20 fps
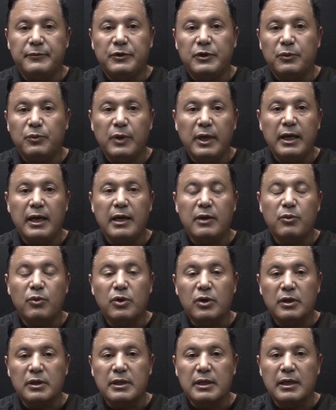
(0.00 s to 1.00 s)
The way I
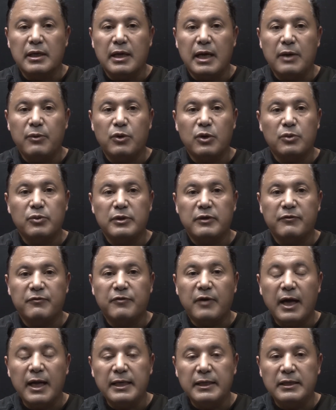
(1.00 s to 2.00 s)
work with a
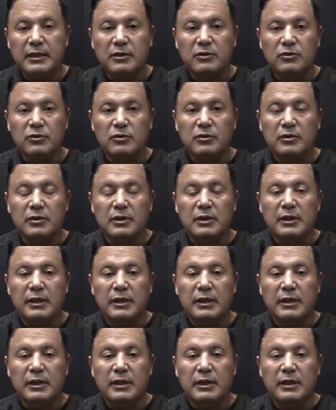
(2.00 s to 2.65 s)
fine needle